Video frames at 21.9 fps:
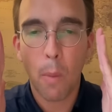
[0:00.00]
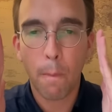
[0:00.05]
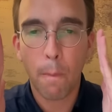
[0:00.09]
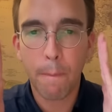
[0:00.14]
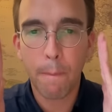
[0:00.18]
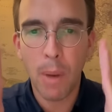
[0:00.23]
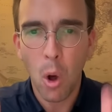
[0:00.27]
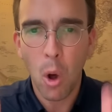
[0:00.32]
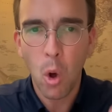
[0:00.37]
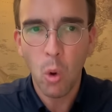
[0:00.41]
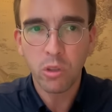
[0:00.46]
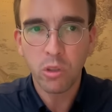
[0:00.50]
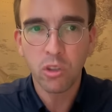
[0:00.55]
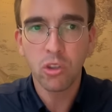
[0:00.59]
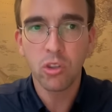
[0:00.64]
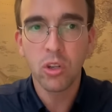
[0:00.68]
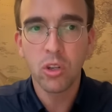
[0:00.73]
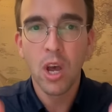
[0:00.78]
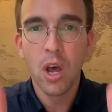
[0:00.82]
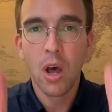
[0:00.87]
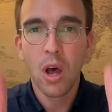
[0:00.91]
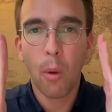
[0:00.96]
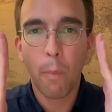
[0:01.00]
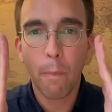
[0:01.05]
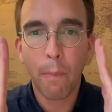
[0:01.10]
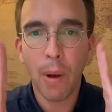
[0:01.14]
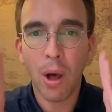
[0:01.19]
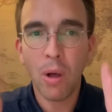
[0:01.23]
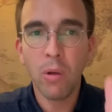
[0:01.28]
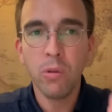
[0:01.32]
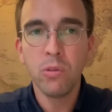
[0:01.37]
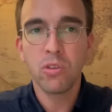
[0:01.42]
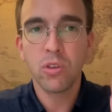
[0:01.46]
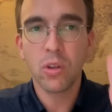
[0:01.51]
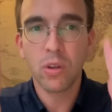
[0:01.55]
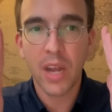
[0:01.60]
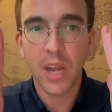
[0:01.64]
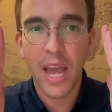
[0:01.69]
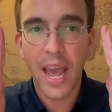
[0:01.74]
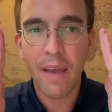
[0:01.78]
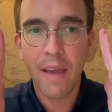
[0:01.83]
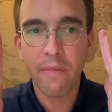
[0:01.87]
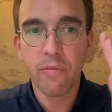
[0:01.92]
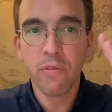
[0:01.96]
opposed on
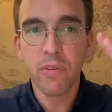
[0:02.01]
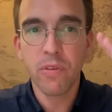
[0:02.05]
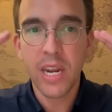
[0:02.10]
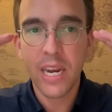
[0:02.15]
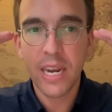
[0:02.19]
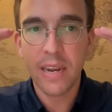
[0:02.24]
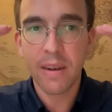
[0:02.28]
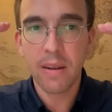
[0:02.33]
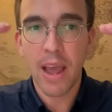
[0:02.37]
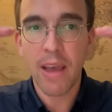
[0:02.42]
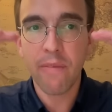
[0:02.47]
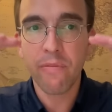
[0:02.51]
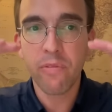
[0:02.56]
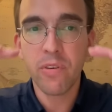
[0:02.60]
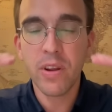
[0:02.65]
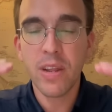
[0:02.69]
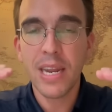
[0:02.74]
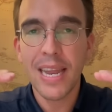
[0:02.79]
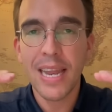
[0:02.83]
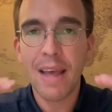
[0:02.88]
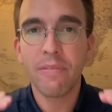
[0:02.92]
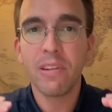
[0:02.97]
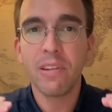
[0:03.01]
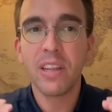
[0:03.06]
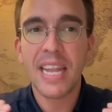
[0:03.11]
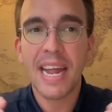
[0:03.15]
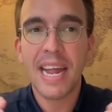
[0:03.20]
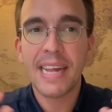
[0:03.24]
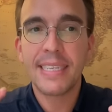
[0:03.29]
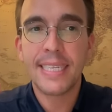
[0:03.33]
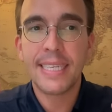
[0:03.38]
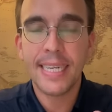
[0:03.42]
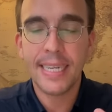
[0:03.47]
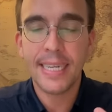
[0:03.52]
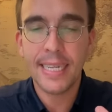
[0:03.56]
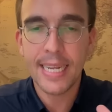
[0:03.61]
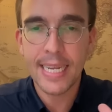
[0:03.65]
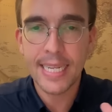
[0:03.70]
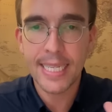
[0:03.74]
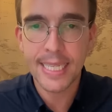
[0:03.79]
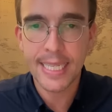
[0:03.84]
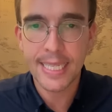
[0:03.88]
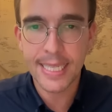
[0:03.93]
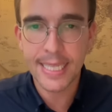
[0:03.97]
every level that still
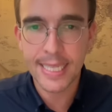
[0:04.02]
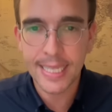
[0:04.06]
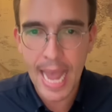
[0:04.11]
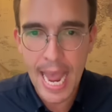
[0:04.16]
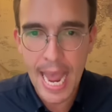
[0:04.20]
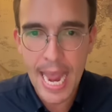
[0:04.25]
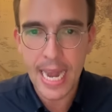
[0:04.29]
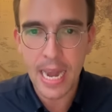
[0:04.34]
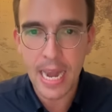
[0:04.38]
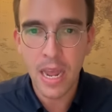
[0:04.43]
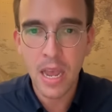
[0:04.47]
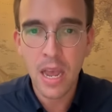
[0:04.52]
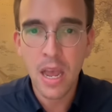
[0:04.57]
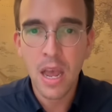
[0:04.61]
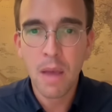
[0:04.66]
is sane.